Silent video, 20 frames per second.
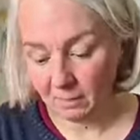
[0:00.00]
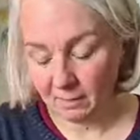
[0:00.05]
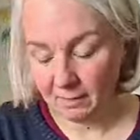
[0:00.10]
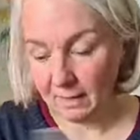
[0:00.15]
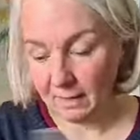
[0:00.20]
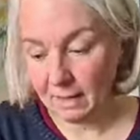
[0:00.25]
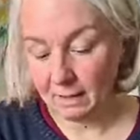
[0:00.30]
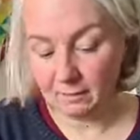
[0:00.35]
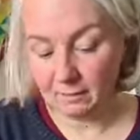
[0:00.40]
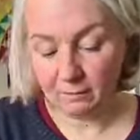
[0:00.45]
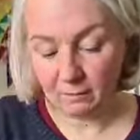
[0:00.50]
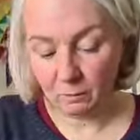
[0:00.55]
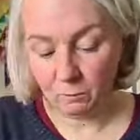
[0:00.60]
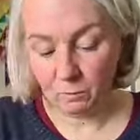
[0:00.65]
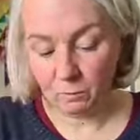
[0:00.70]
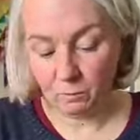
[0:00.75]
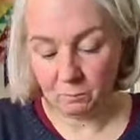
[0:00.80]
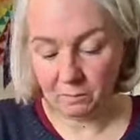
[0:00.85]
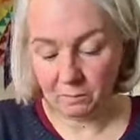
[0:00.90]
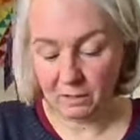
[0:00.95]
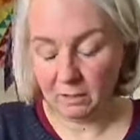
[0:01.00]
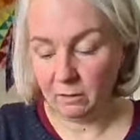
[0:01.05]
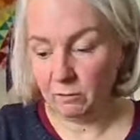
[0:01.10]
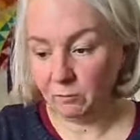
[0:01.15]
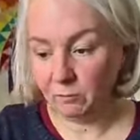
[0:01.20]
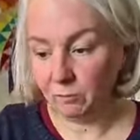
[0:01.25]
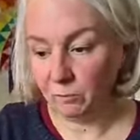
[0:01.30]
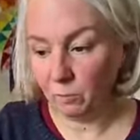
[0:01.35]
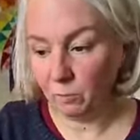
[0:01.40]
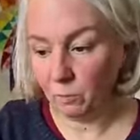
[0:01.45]
That will be
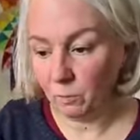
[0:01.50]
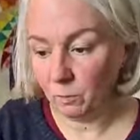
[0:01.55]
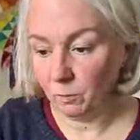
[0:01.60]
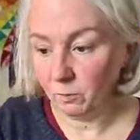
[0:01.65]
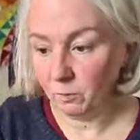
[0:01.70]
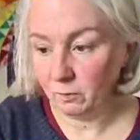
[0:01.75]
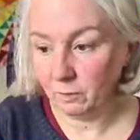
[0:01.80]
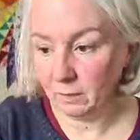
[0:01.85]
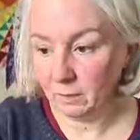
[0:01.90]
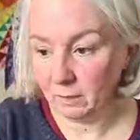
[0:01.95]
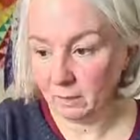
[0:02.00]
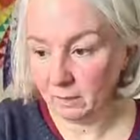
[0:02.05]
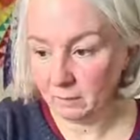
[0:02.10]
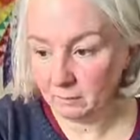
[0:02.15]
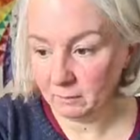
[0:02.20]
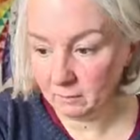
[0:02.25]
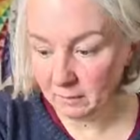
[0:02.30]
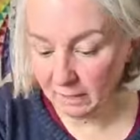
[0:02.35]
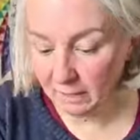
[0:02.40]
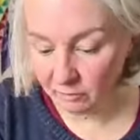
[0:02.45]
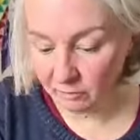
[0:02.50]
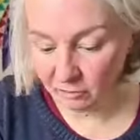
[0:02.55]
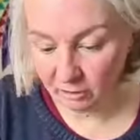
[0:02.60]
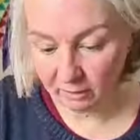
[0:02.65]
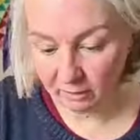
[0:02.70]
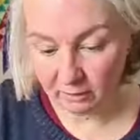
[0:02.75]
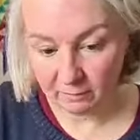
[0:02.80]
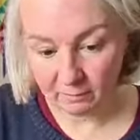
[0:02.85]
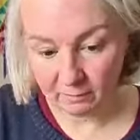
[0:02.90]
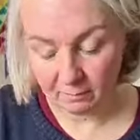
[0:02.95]
for the
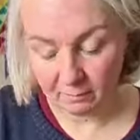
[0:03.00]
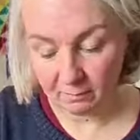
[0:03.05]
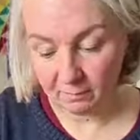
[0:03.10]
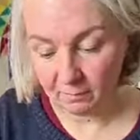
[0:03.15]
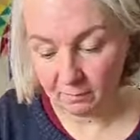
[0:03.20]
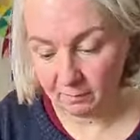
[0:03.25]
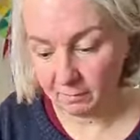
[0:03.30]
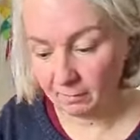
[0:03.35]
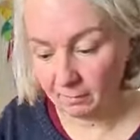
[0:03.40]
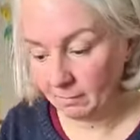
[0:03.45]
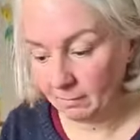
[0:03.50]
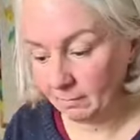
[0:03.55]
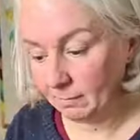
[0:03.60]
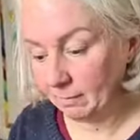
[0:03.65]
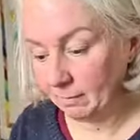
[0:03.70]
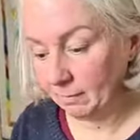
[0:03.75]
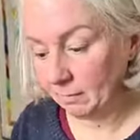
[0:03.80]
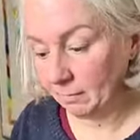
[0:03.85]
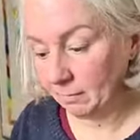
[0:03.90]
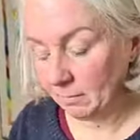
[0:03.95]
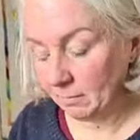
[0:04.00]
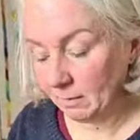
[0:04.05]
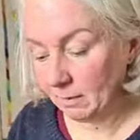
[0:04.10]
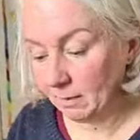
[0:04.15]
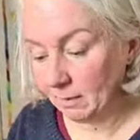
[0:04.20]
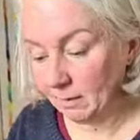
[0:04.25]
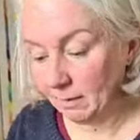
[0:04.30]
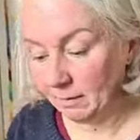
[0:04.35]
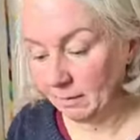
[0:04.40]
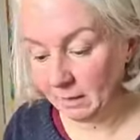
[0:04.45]
edging.
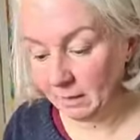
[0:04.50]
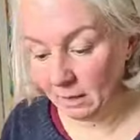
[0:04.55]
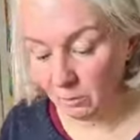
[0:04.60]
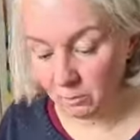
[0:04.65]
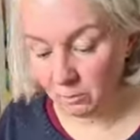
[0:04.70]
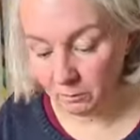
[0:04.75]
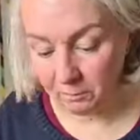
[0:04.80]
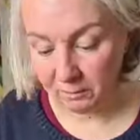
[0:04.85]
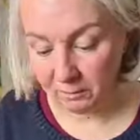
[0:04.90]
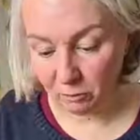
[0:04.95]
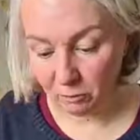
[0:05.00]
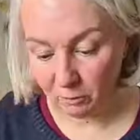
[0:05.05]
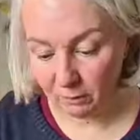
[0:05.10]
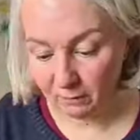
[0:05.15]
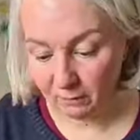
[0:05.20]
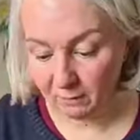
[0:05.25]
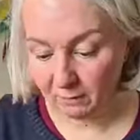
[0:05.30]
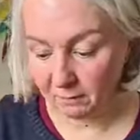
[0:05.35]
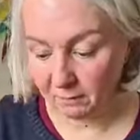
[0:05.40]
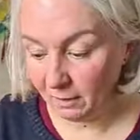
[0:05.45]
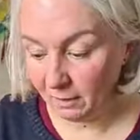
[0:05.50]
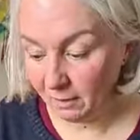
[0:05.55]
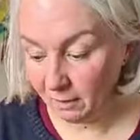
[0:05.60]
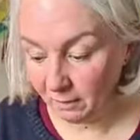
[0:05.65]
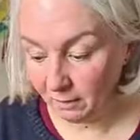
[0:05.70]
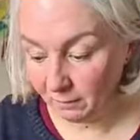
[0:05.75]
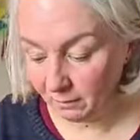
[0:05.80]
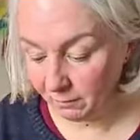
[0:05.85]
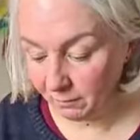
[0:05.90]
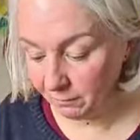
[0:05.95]
And then I will be doing
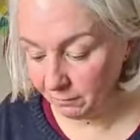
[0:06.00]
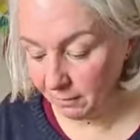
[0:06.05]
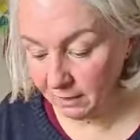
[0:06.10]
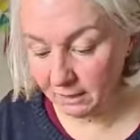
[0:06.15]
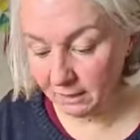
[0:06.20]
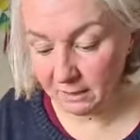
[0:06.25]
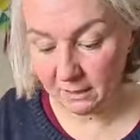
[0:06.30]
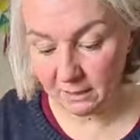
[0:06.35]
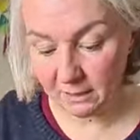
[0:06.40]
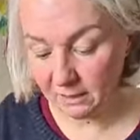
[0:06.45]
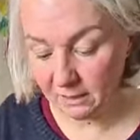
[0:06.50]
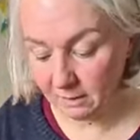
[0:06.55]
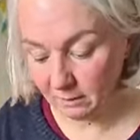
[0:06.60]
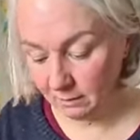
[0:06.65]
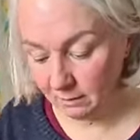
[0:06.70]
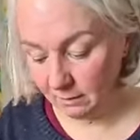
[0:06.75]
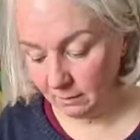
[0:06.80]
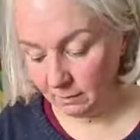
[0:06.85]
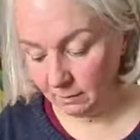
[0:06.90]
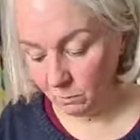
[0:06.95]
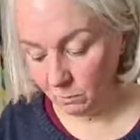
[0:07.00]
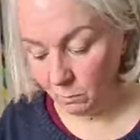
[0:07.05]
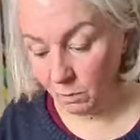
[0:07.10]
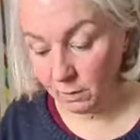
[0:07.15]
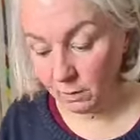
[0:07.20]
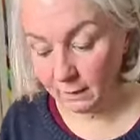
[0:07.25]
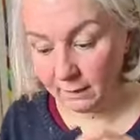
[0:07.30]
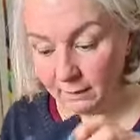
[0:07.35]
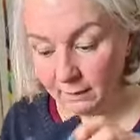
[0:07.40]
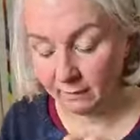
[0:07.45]
stars. Funky,
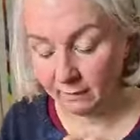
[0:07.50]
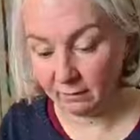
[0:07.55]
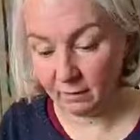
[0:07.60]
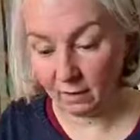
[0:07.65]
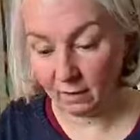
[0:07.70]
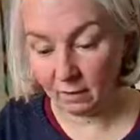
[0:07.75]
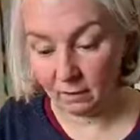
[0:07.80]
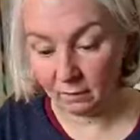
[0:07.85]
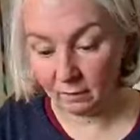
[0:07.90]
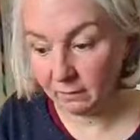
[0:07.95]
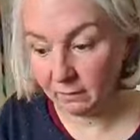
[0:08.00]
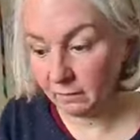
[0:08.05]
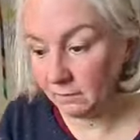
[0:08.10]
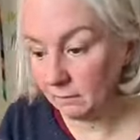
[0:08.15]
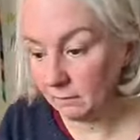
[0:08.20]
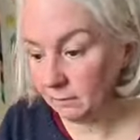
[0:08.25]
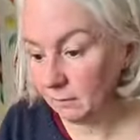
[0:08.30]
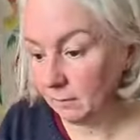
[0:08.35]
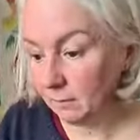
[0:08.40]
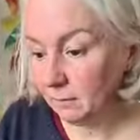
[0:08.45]
wonky stars.